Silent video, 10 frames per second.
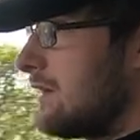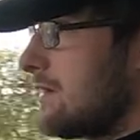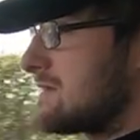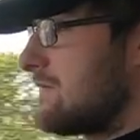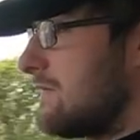it
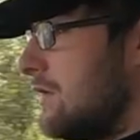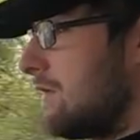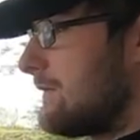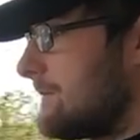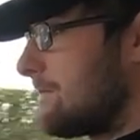goes to
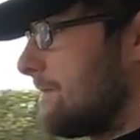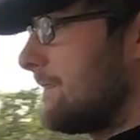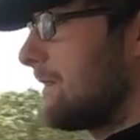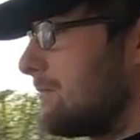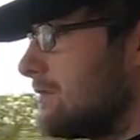fourth,
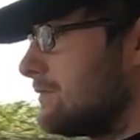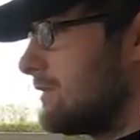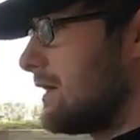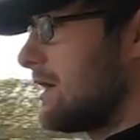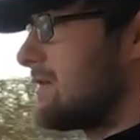
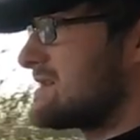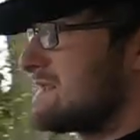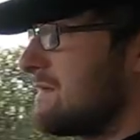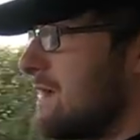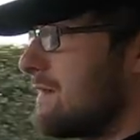then it goes
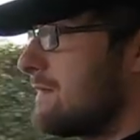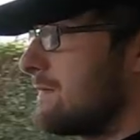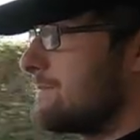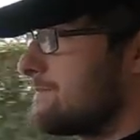into fifth.